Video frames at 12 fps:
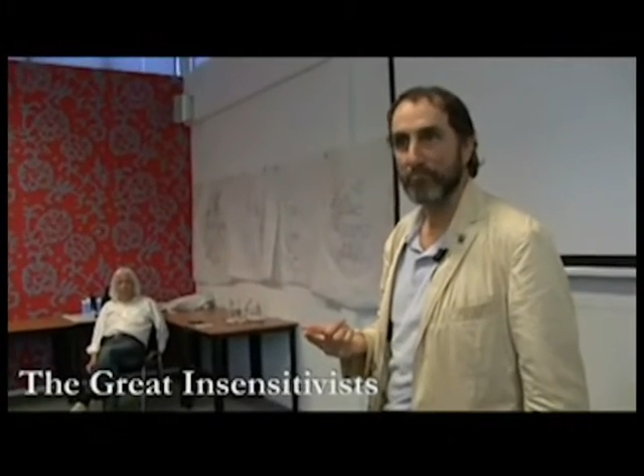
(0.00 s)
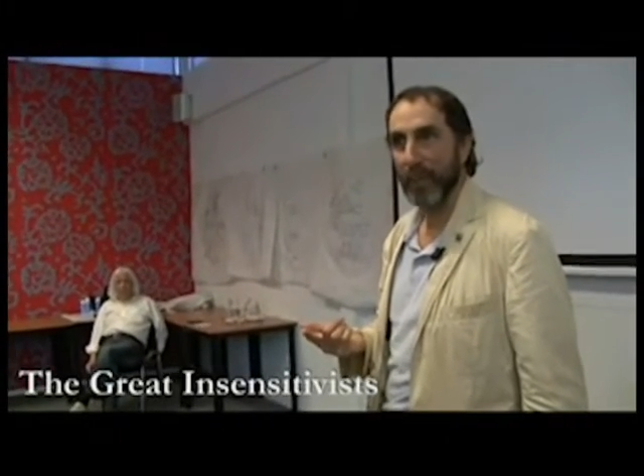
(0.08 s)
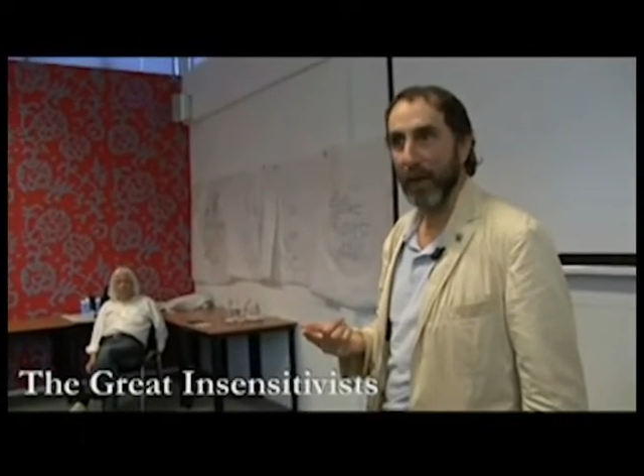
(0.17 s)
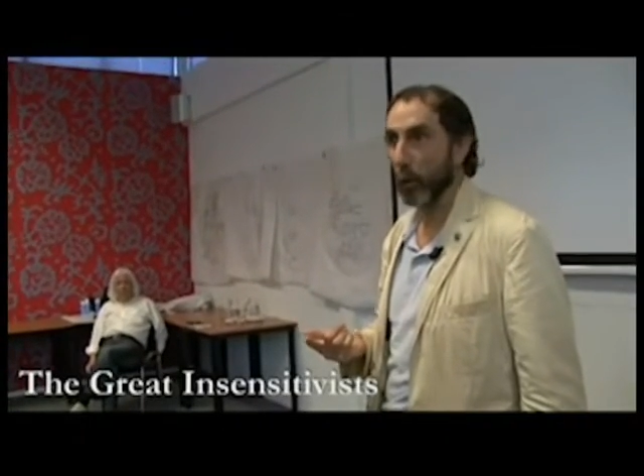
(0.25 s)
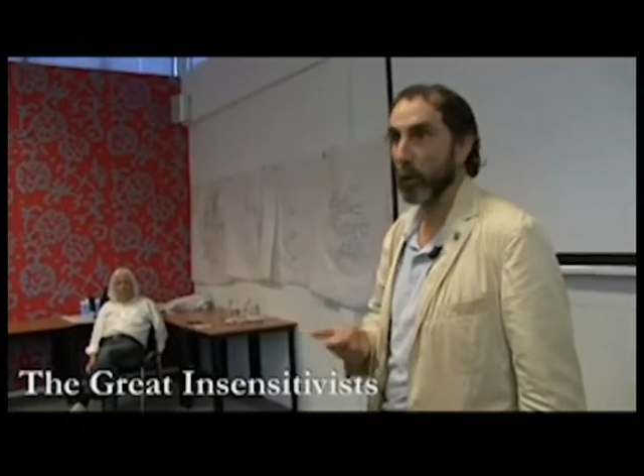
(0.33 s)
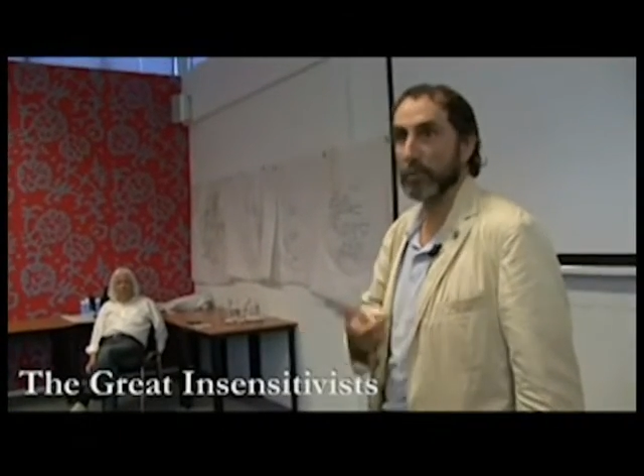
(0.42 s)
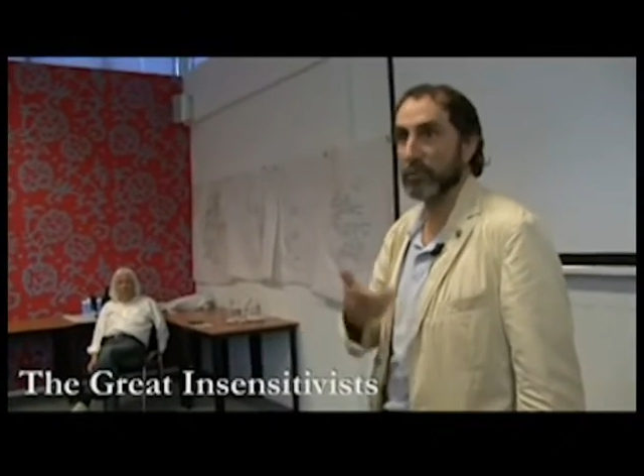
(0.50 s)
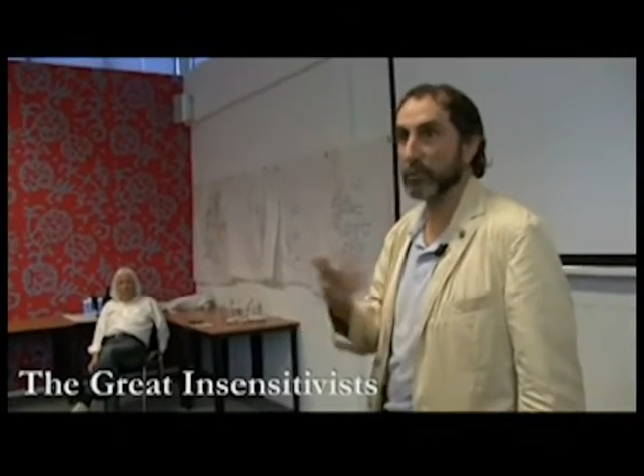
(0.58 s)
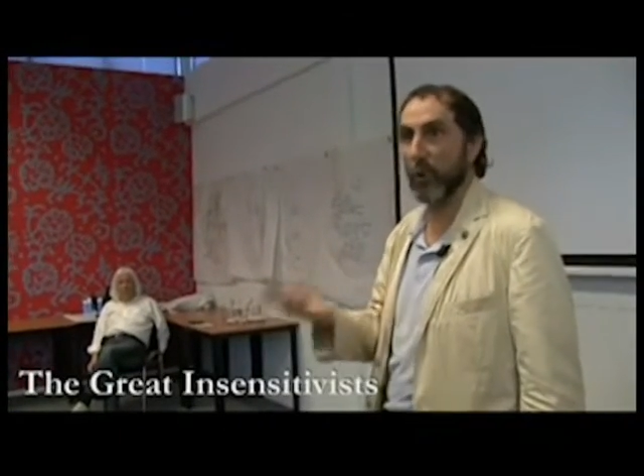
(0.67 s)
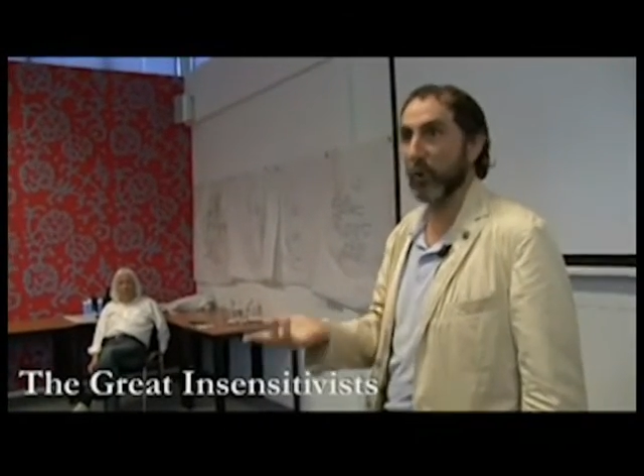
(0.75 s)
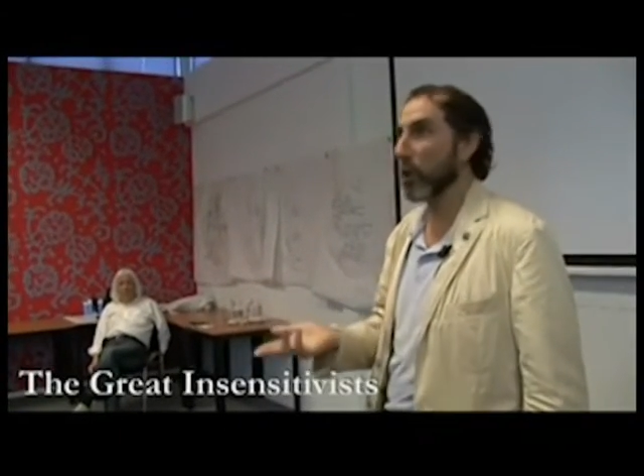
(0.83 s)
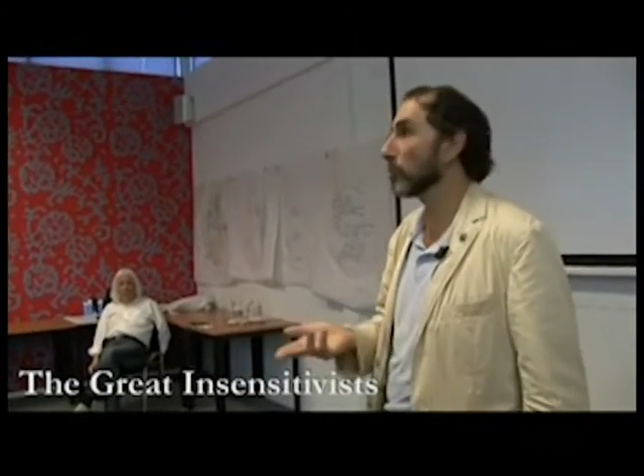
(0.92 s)
And harms are
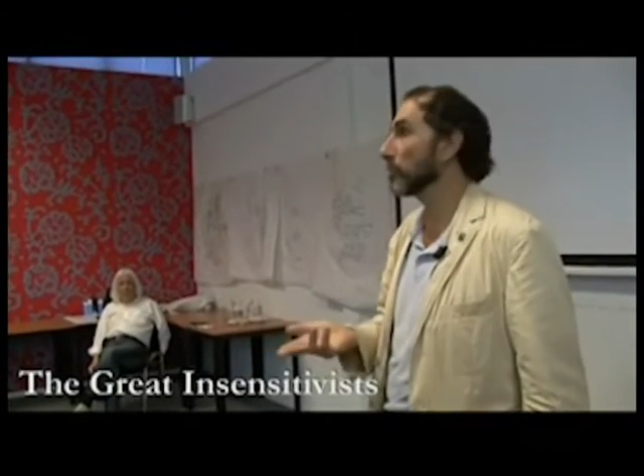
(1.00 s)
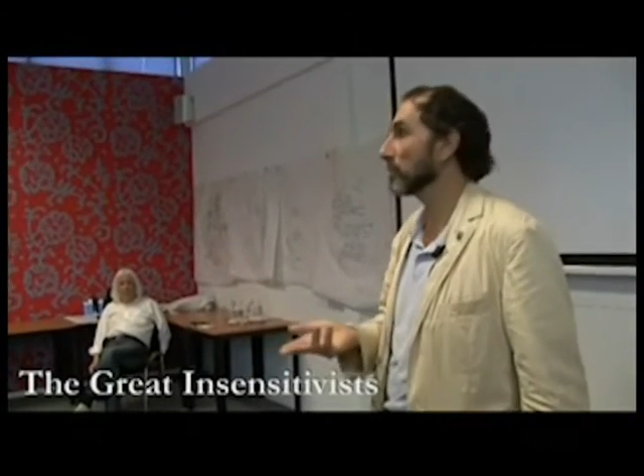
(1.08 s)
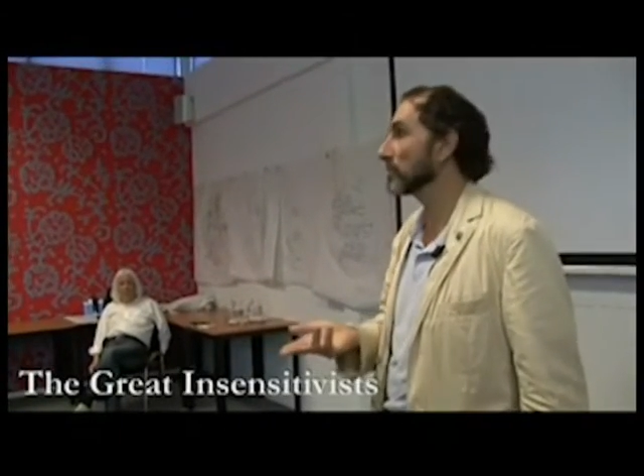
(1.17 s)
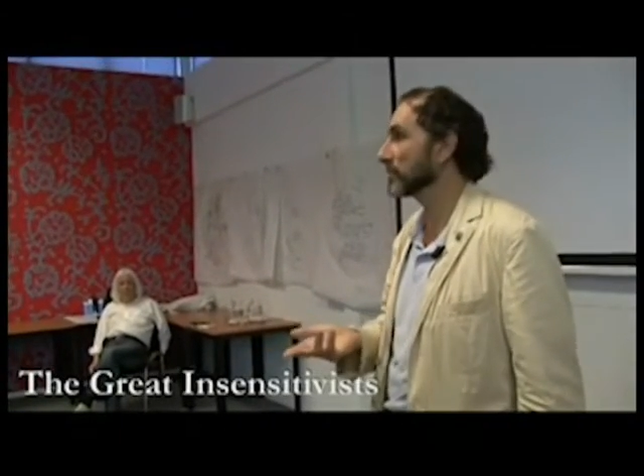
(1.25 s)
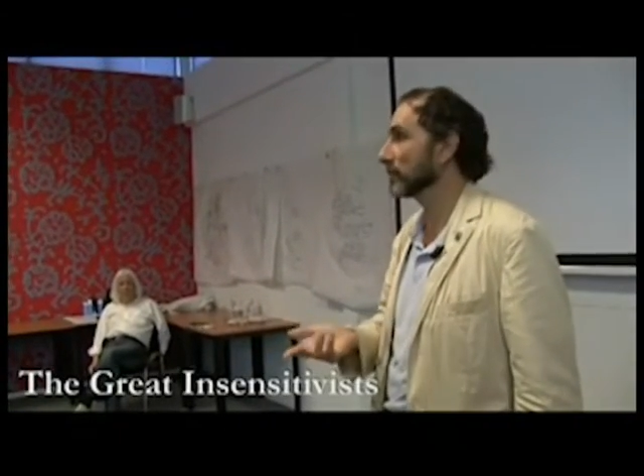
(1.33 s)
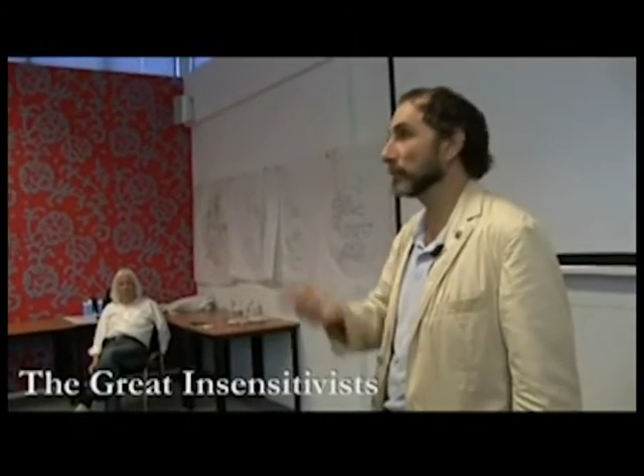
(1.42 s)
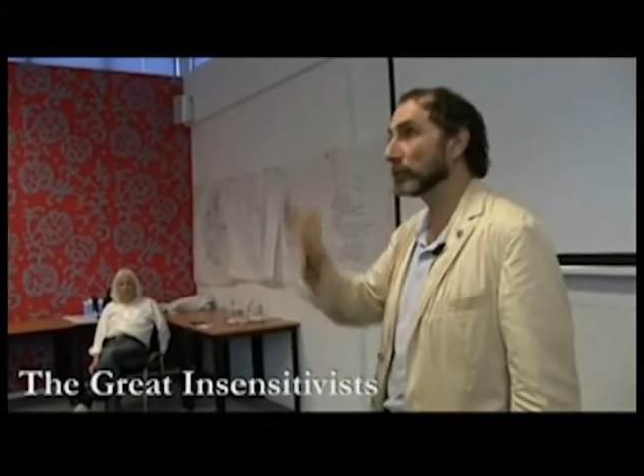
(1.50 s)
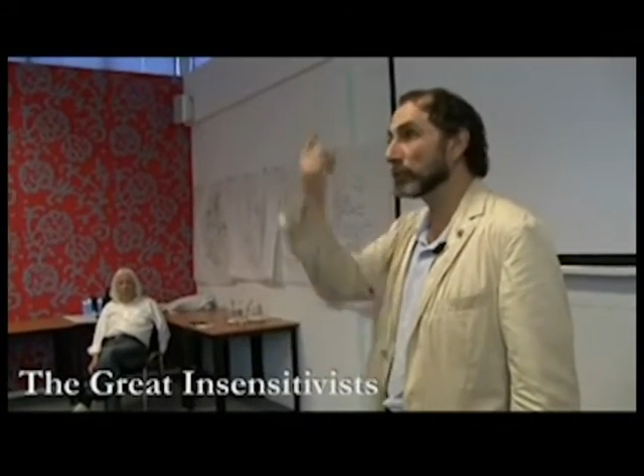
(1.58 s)
not all personal.